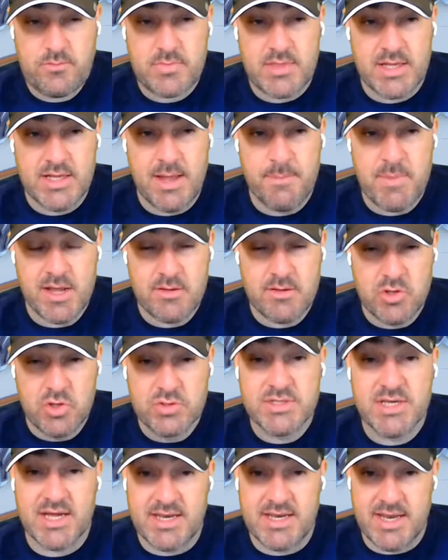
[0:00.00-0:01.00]
And by
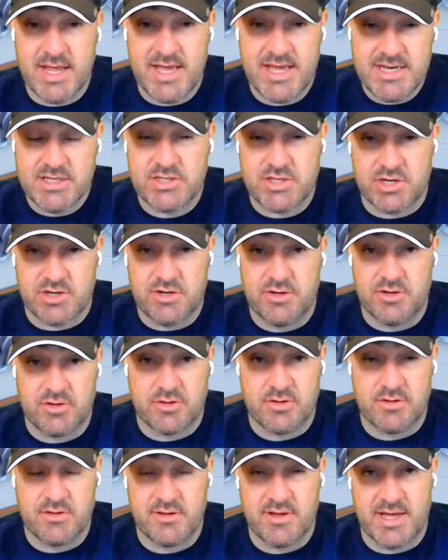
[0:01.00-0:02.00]
using an
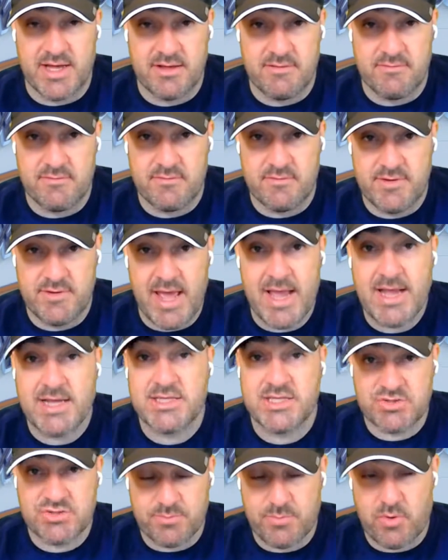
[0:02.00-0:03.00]
internal
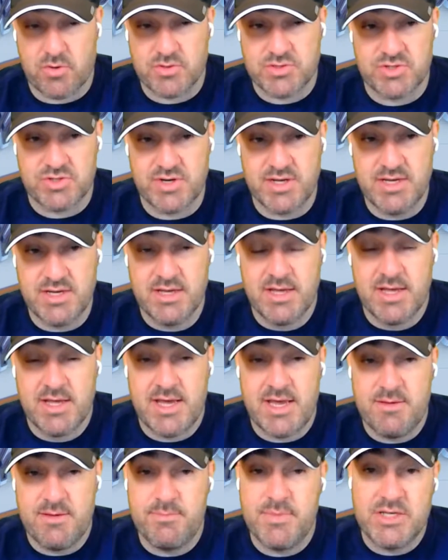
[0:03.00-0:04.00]
Nexus repository,
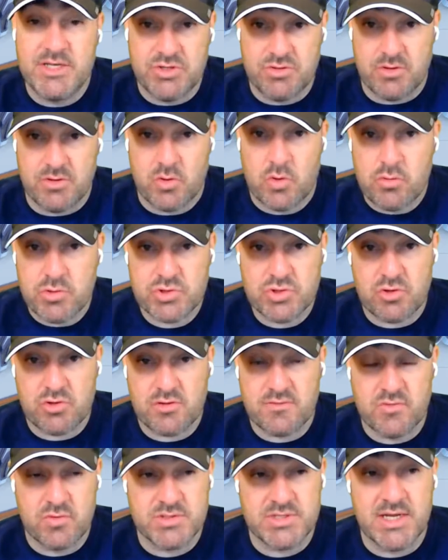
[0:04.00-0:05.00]
it means you can host all
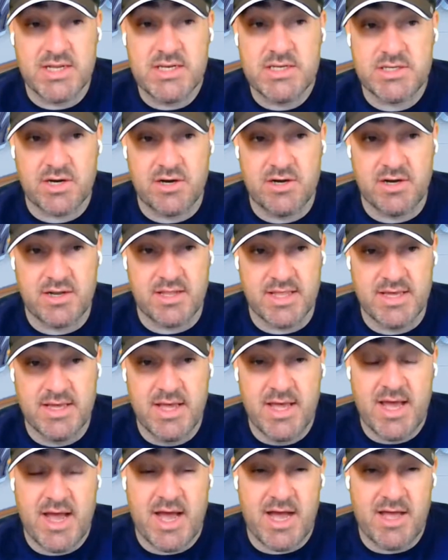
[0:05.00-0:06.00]
of those internally,
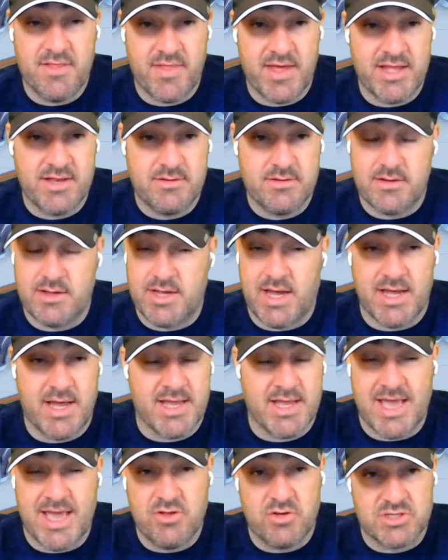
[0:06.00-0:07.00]
and then
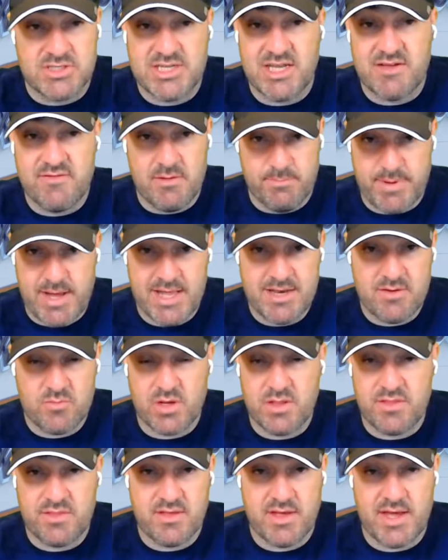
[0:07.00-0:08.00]
again you're saving
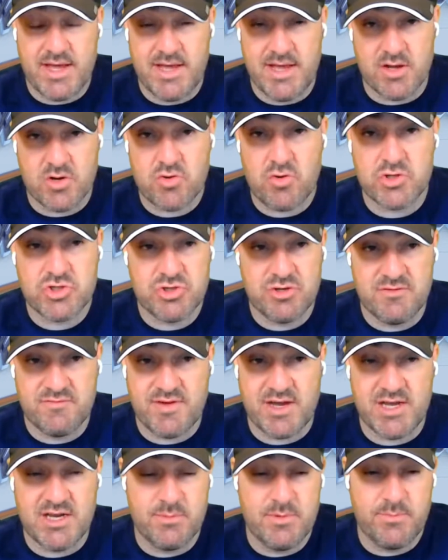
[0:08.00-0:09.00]
bandwidth across your
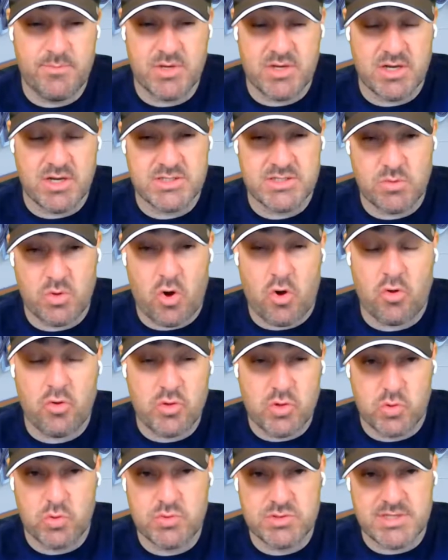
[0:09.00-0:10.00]
environment because all
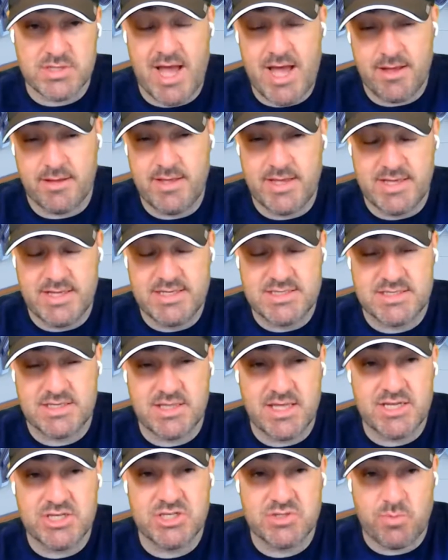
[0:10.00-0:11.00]
those
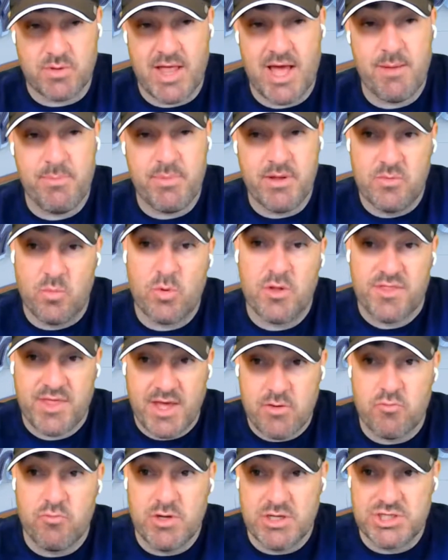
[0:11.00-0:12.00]
installations will happen
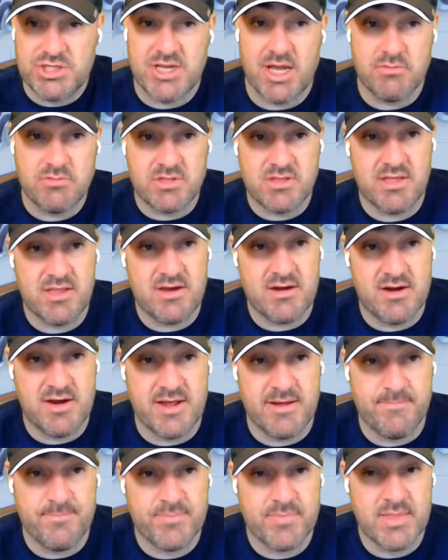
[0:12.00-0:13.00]
without reaching out to the
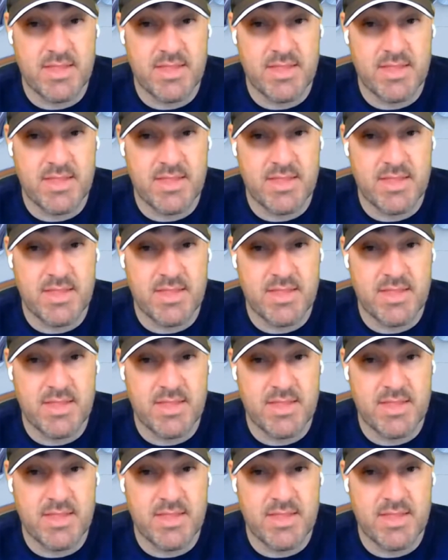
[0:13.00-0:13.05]
internet.